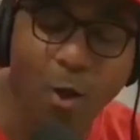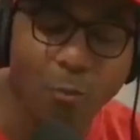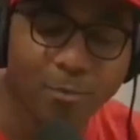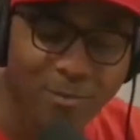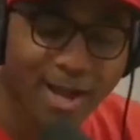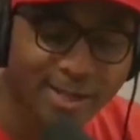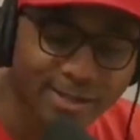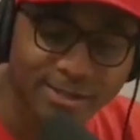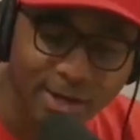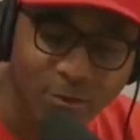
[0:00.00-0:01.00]
I went back
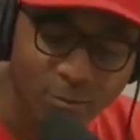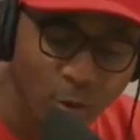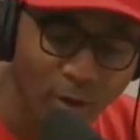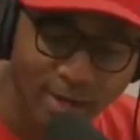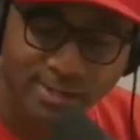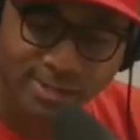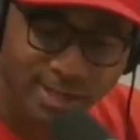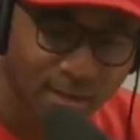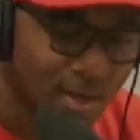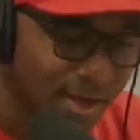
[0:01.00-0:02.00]
into jail mode as the
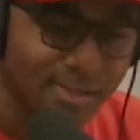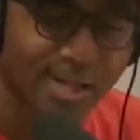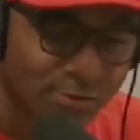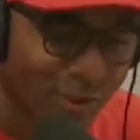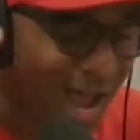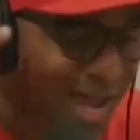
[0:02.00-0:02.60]
deep because that's what I